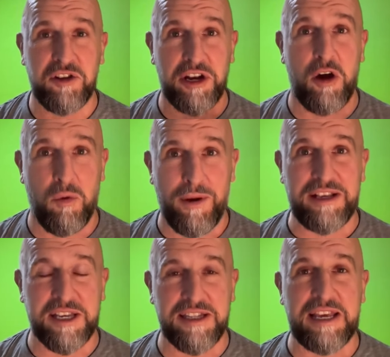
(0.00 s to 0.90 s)
You know, a
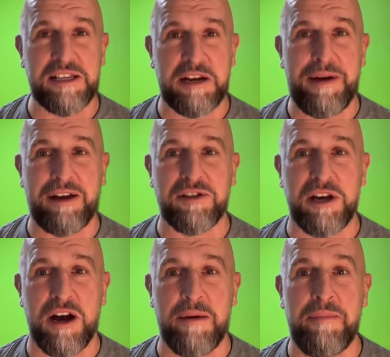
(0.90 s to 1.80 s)
week's a decent amount of
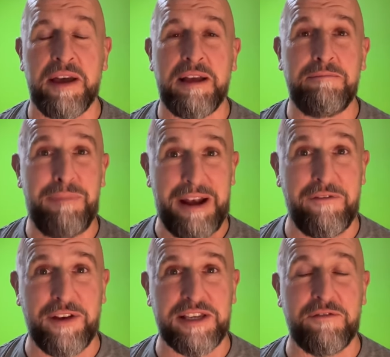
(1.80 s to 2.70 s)
time
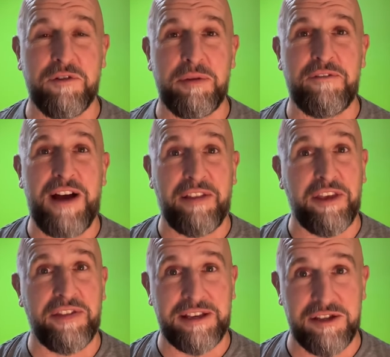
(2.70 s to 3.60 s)
benefiting from the
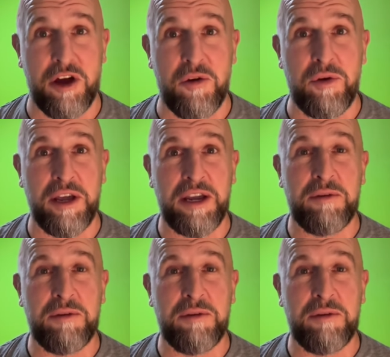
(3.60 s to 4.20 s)
fact that there's no